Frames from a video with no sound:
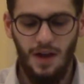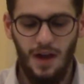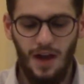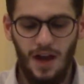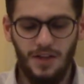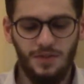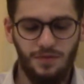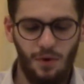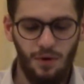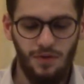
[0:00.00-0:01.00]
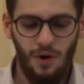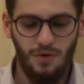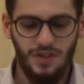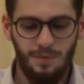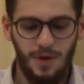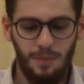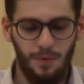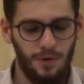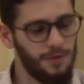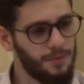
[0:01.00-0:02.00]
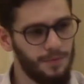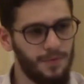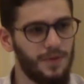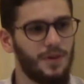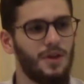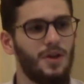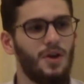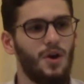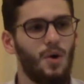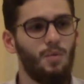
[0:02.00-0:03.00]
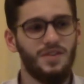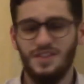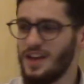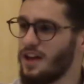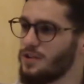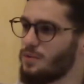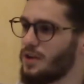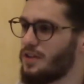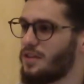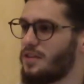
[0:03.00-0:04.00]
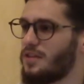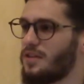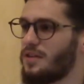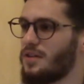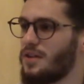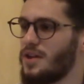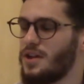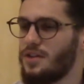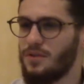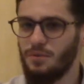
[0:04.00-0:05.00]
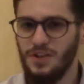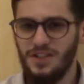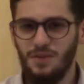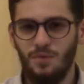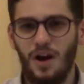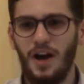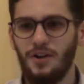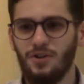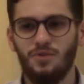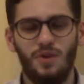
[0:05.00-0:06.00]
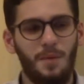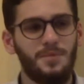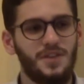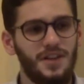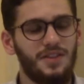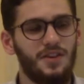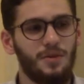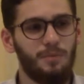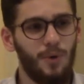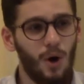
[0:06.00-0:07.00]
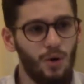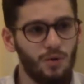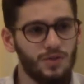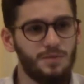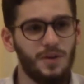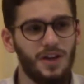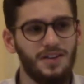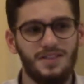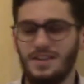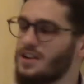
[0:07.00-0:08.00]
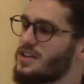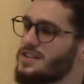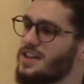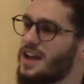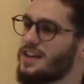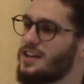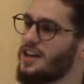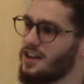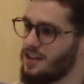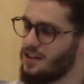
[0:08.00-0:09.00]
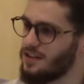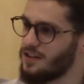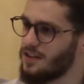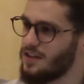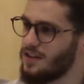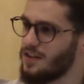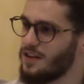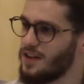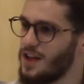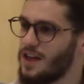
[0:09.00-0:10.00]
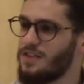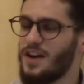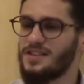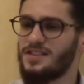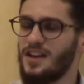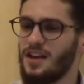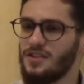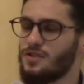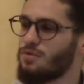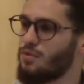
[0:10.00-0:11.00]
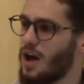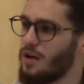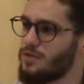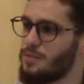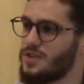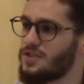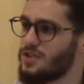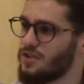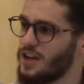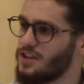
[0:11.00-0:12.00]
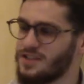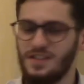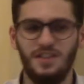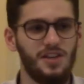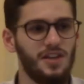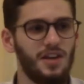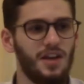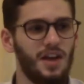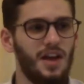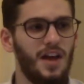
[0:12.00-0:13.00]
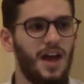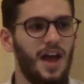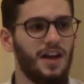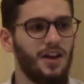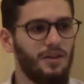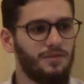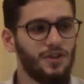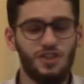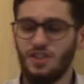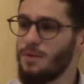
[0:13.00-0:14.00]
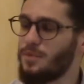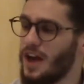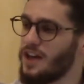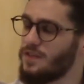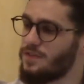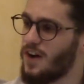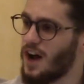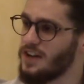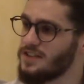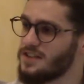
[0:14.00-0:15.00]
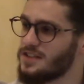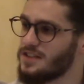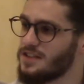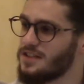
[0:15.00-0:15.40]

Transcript: as for those people who we sailed with, the reason why I corrupted their boats, because there is a king that sails throughout the Mediterranean Sea, and every ship that he finds